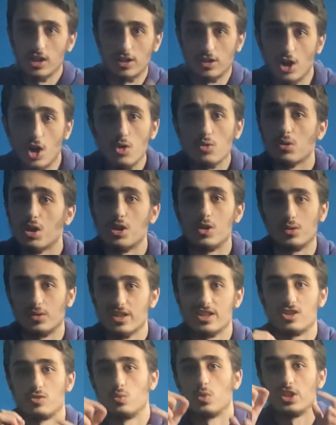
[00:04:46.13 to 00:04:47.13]
And although
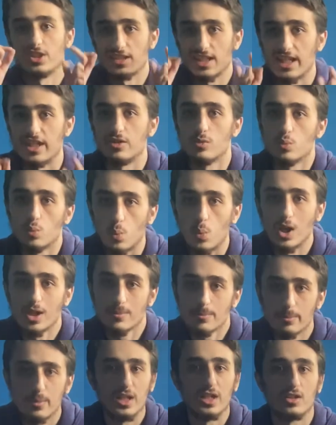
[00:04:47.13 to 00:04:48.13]
this was a
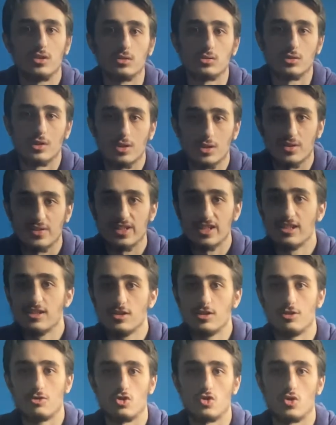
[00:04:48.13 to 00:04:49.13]
1-minute long
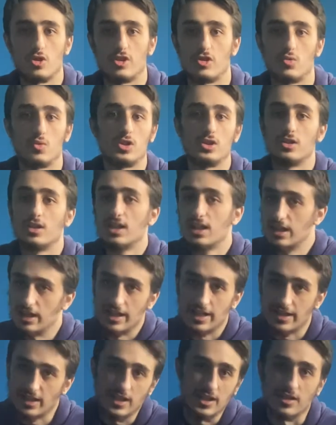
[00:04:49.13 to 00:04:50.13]
teaser trailer
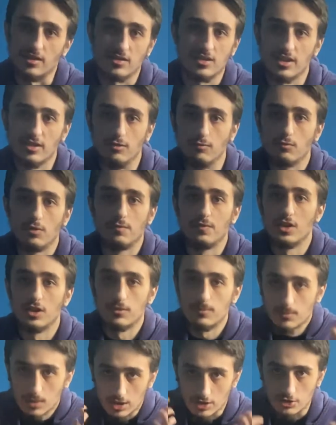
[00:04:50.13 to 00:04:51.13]
and it didn't reveal
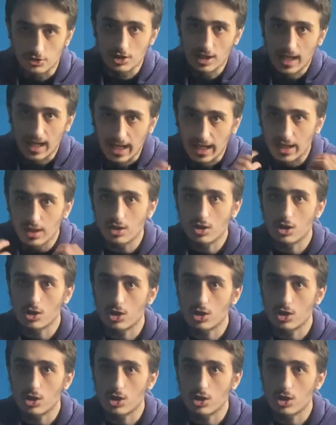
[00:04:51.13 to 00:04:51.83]
much at